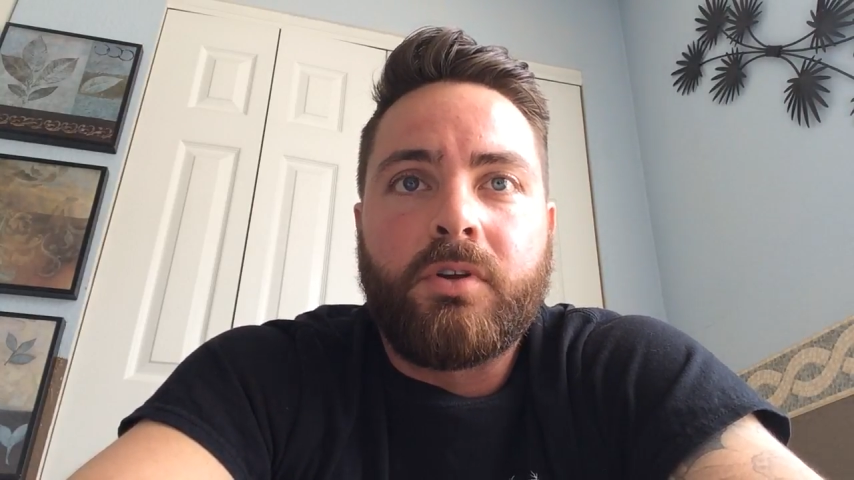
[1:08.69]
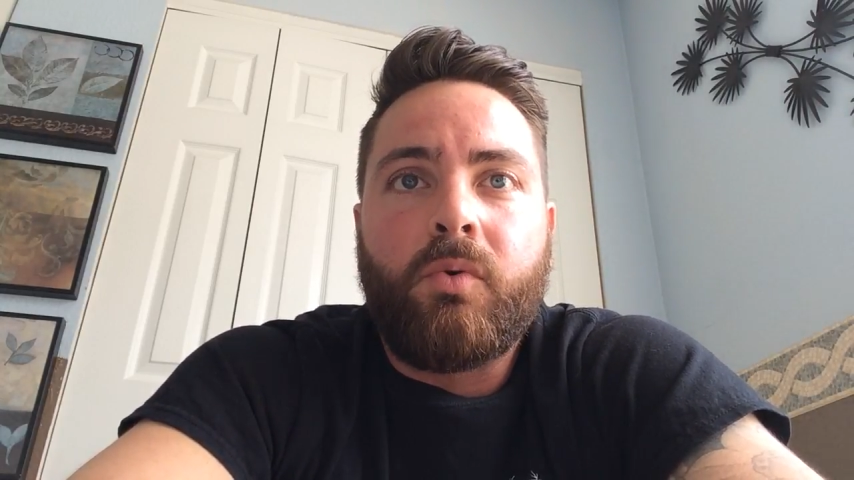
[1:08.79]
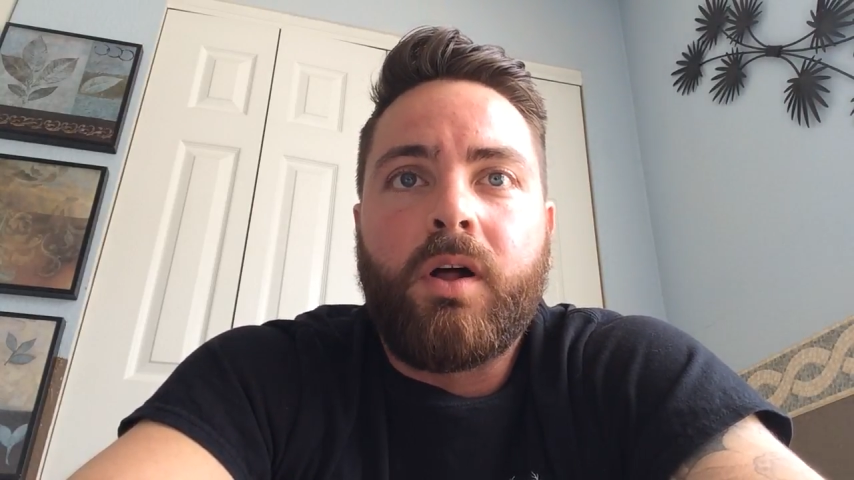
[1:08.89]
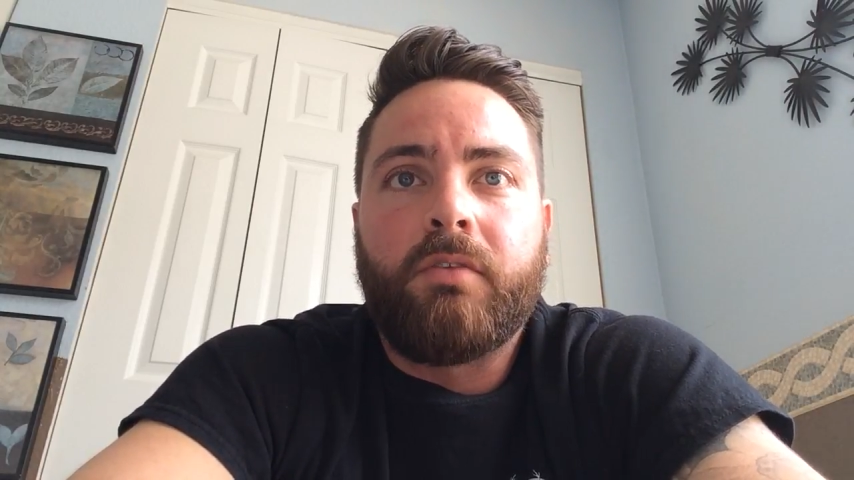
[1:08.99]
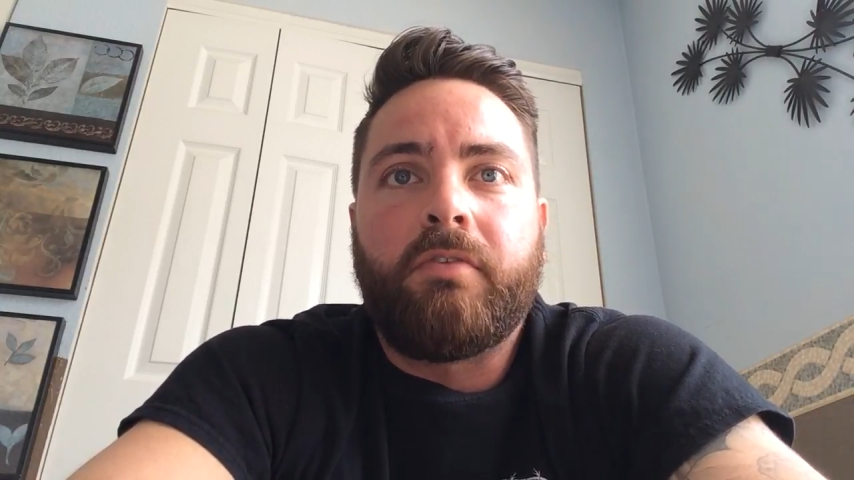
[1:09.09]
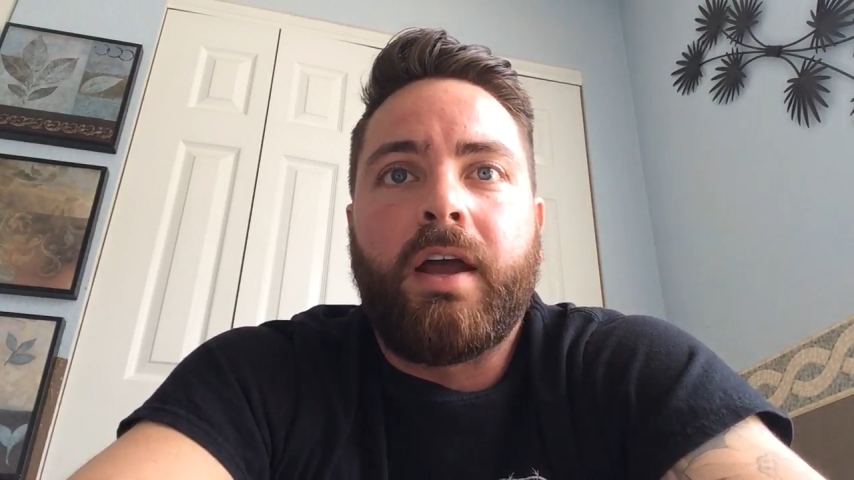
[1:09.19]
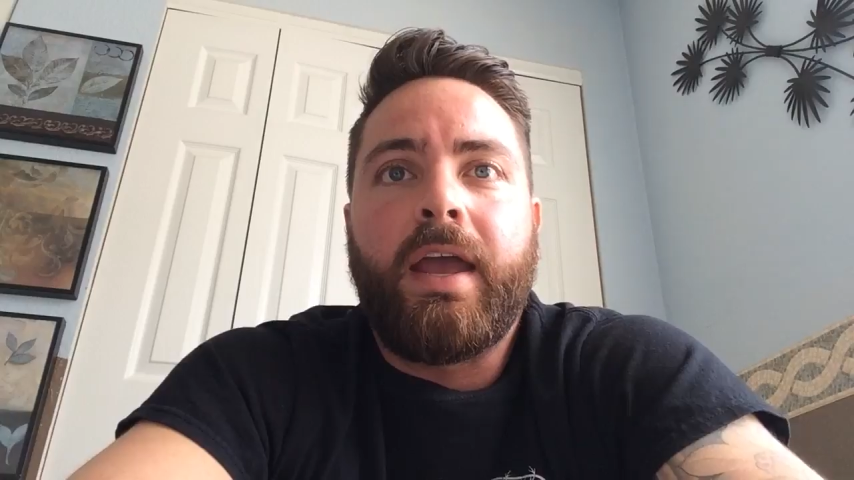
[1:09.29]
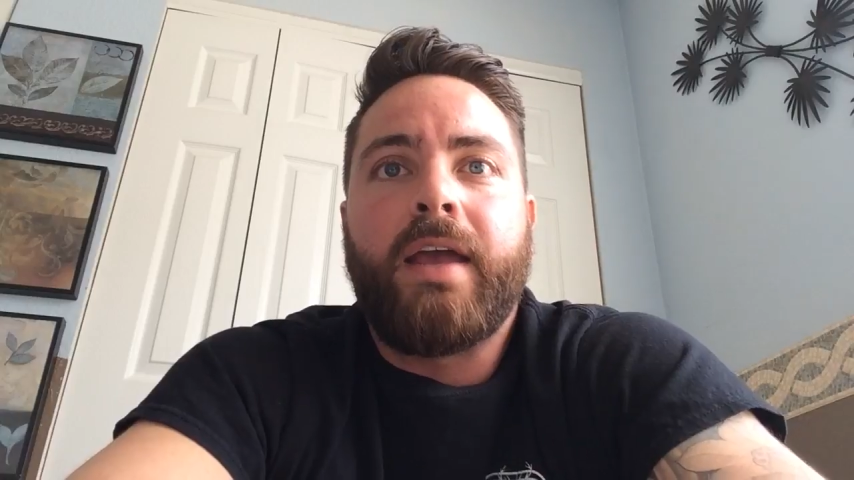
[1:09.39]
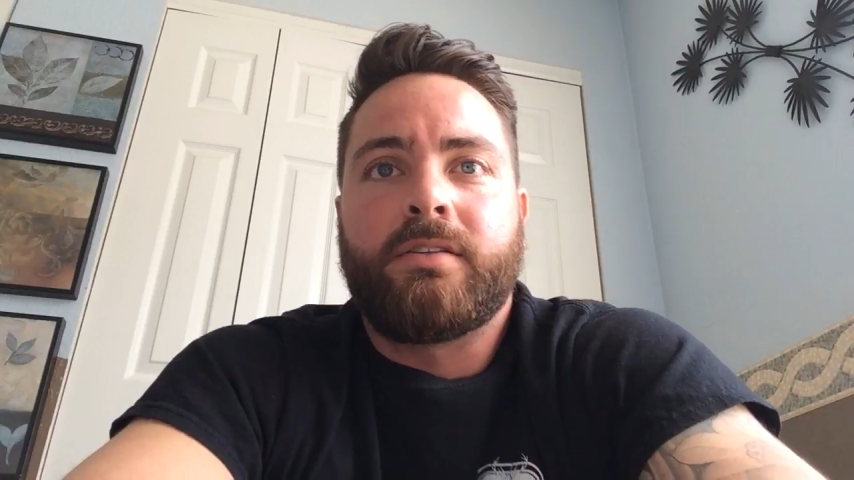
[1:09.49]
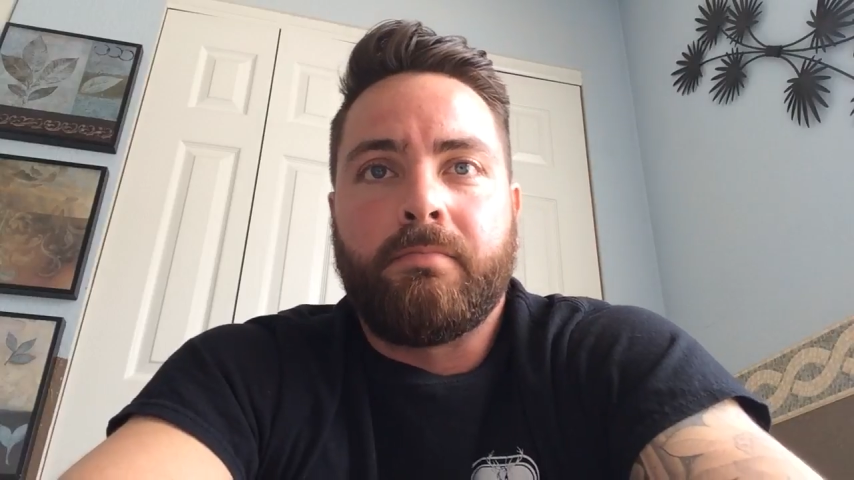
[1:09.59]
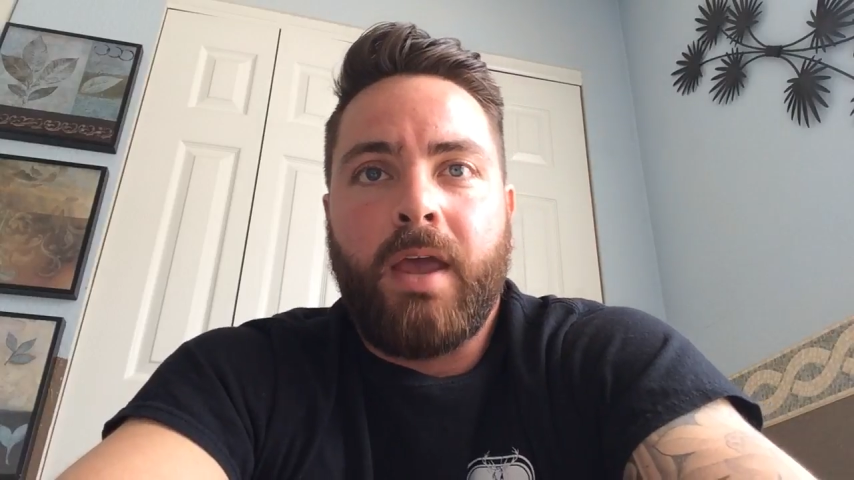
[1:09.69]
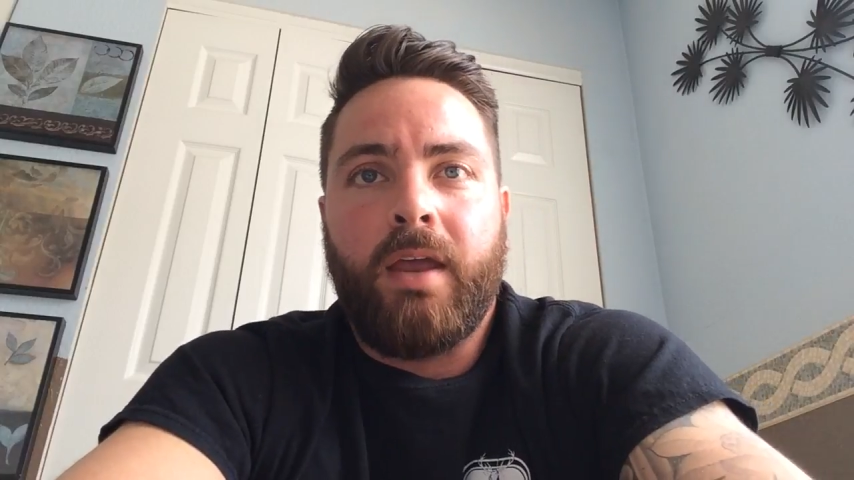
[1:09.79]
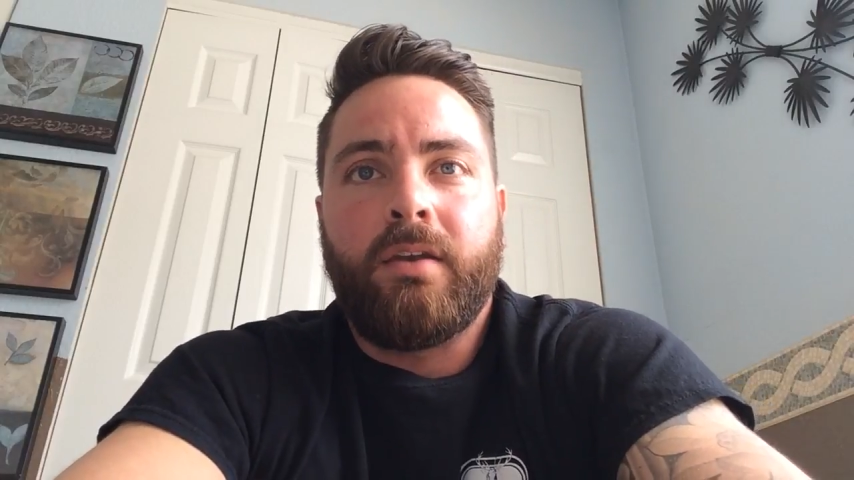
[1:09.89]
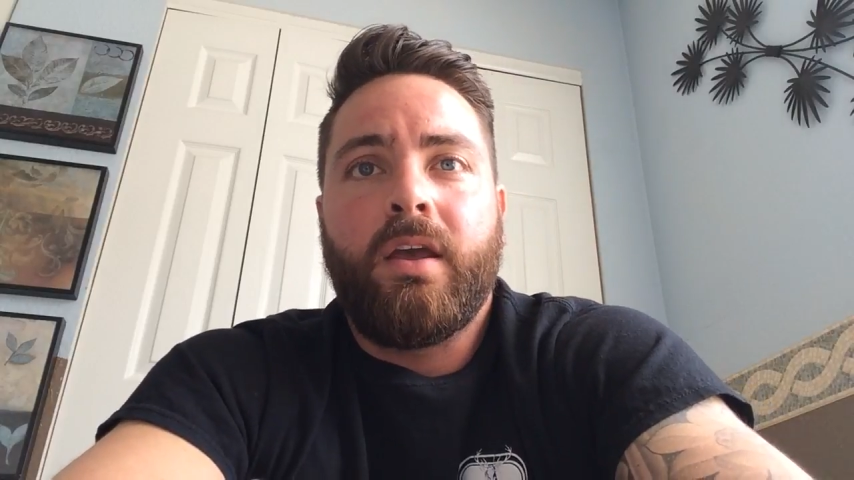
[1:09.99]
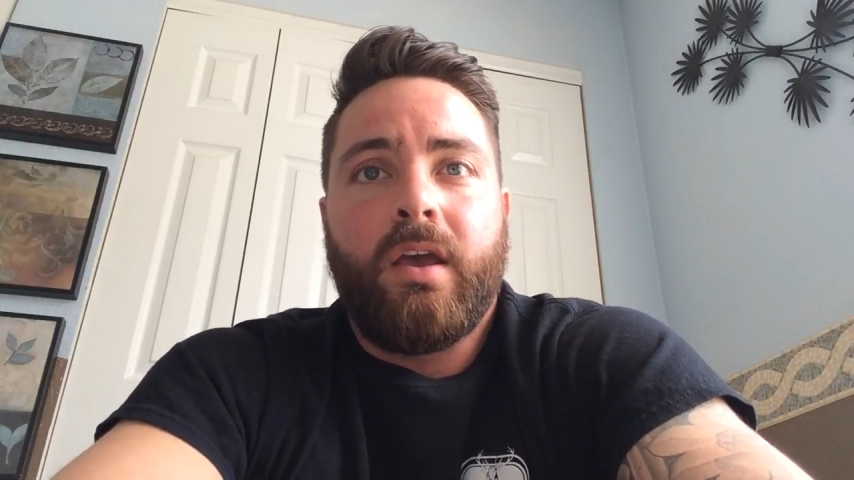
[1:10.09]
to qualify as a
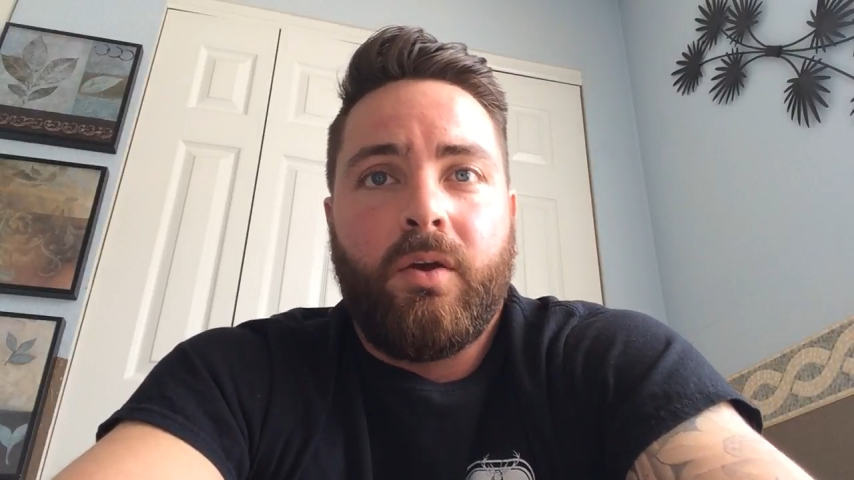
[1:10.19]
man,